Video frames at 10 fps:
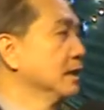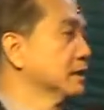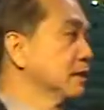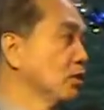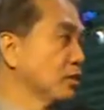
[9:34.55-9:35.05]

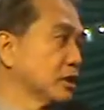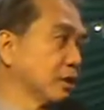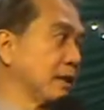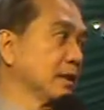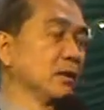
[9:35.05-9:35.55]
Still always
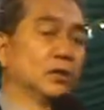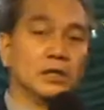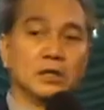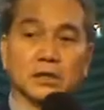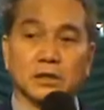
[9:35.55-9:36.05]
remind,
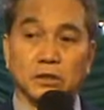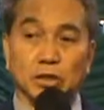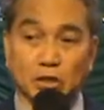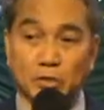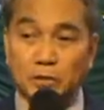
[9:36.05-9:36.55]
Lord,
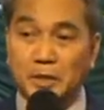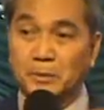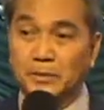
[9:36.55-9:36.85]
You know what my